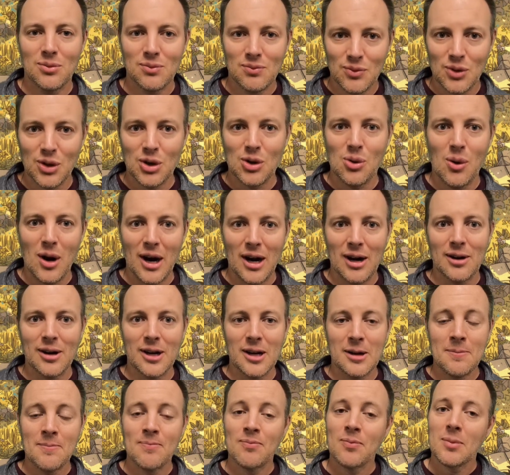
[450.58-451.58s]

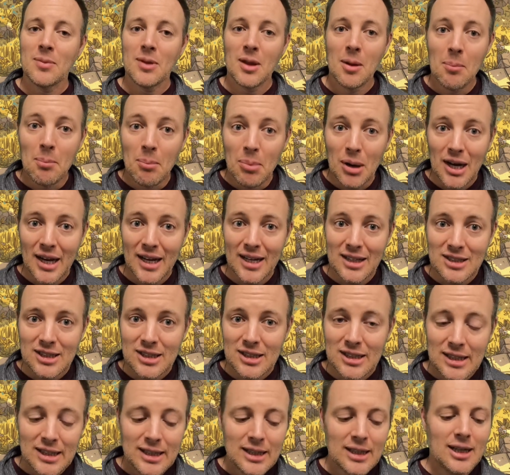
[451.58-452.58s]
requiring.
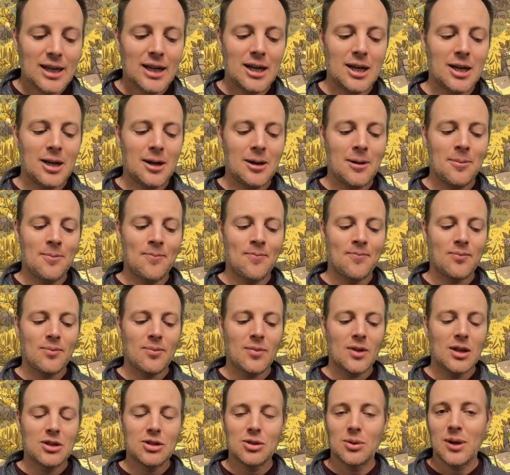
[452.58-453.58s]
But
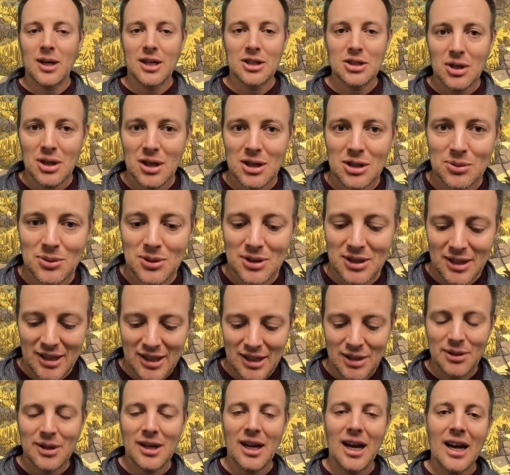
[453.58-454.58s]
so when I talked with
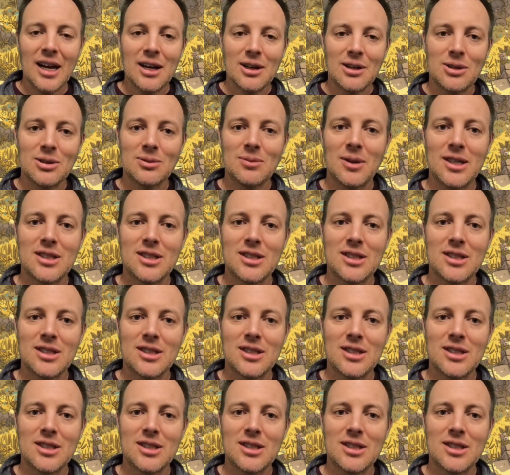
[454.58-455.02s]
Eerie Idol,